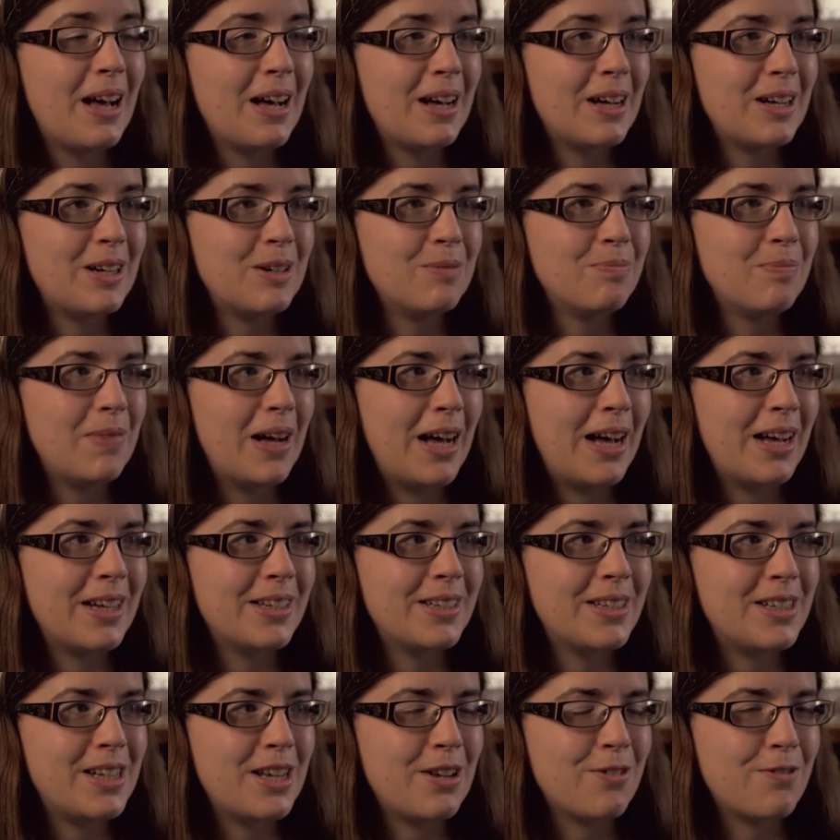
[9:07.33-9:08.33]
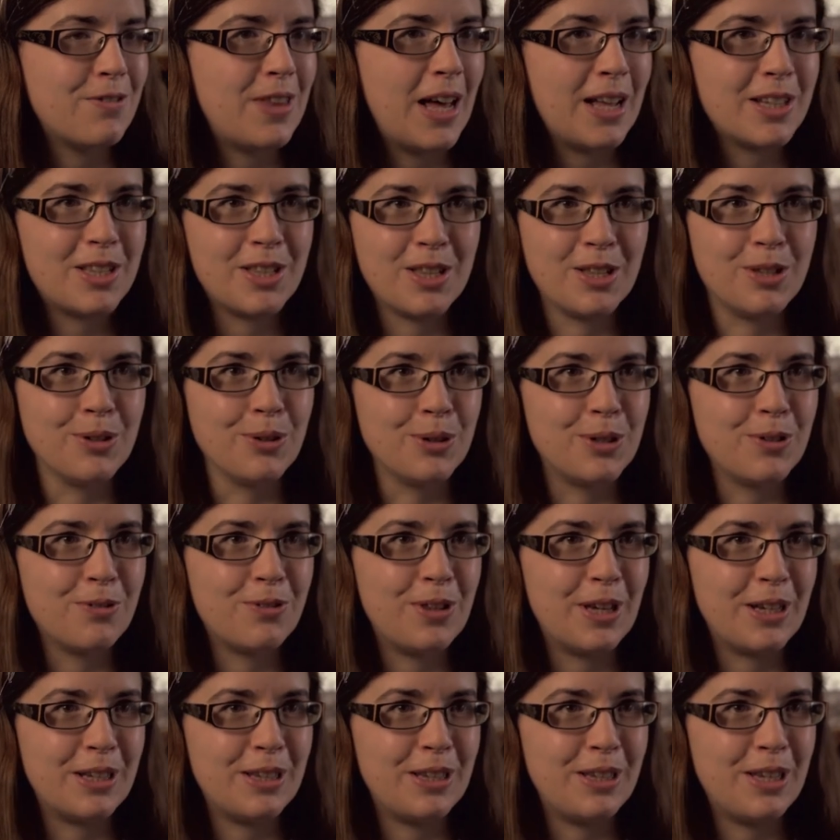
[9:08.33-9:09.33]
And if that's the sort of
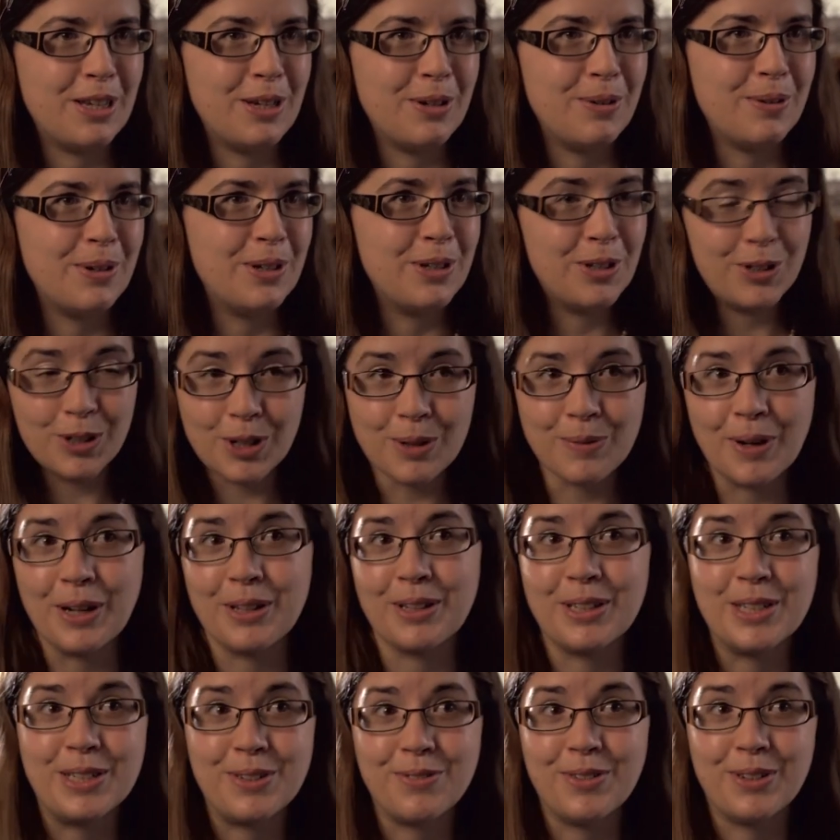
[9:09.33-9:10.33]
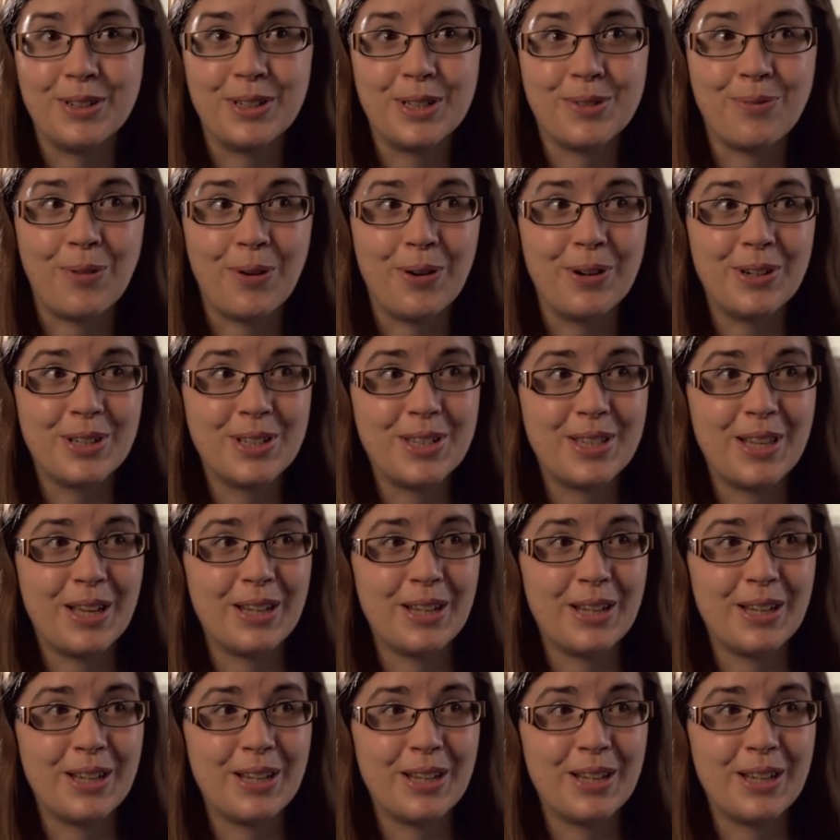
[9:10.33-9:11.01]
thing that you enjoy about the interview experience,